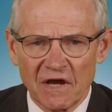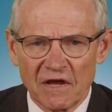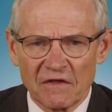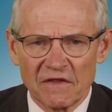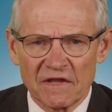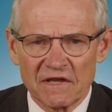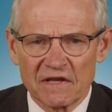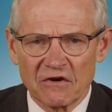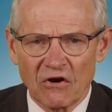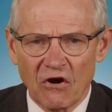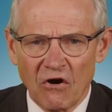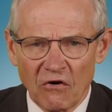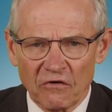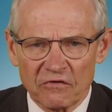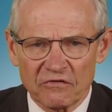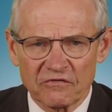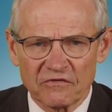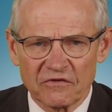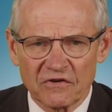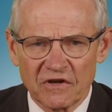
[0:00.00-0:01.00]
the
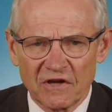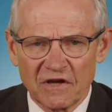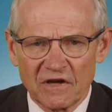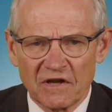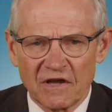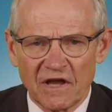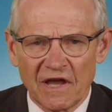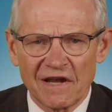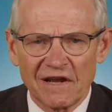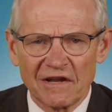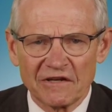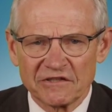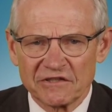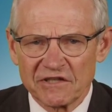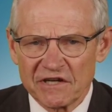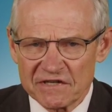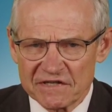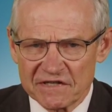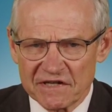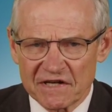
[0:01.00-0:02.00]
cost and
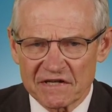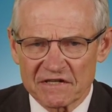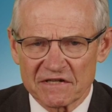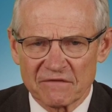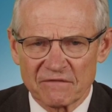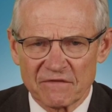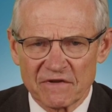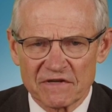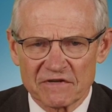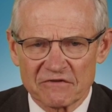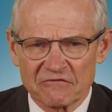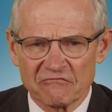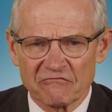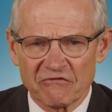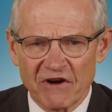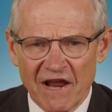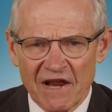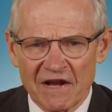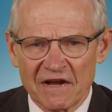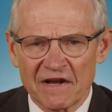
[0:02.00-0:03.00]
logistics of this
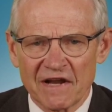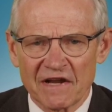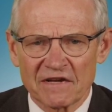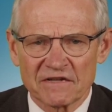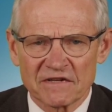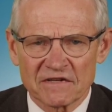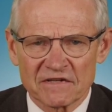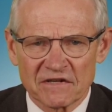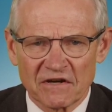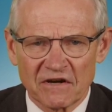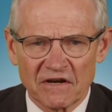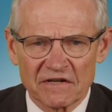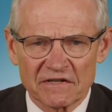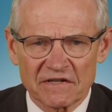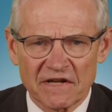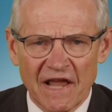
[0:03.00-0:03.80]
grand exercise,